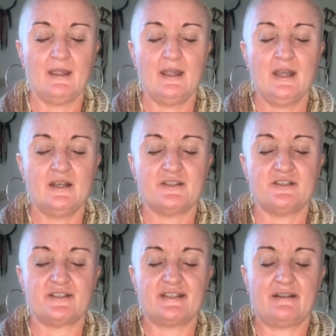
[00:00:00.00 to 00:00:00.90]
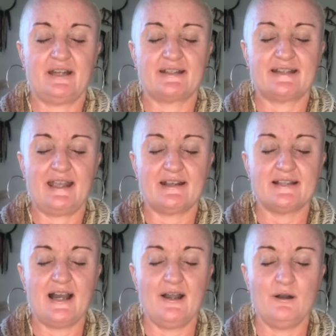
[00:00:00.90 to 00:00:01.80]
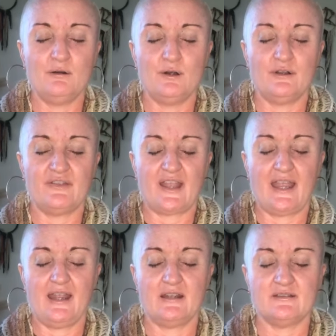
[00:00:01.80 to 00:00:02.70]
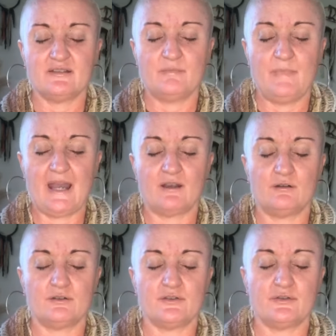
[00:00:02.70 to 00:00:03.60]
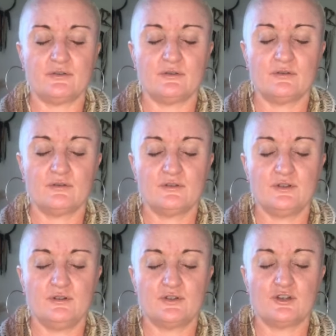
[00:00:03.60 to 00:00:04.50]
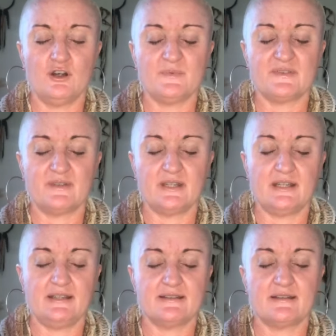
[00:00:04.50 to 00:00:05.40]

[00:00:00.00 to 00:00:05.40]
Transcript: So just now, next exhale, earth the hands back on to the tops of the knees.